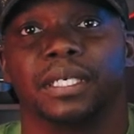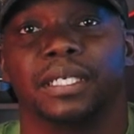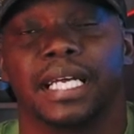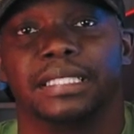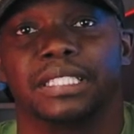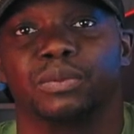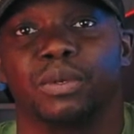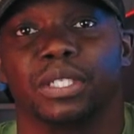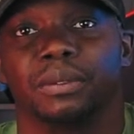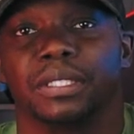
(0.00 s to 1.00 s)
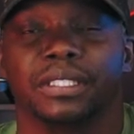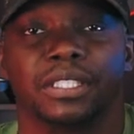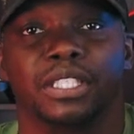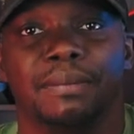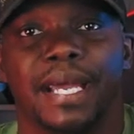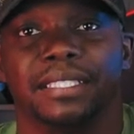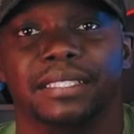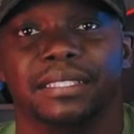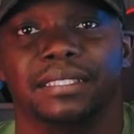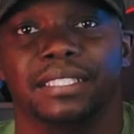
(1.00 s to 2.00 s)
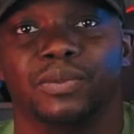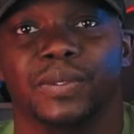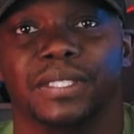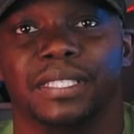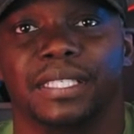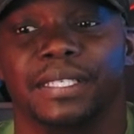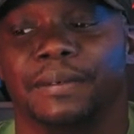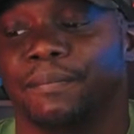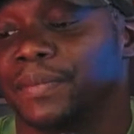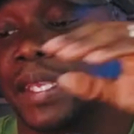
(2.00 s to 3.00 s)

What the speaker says: That's how small it would look. Just imagine this was in there.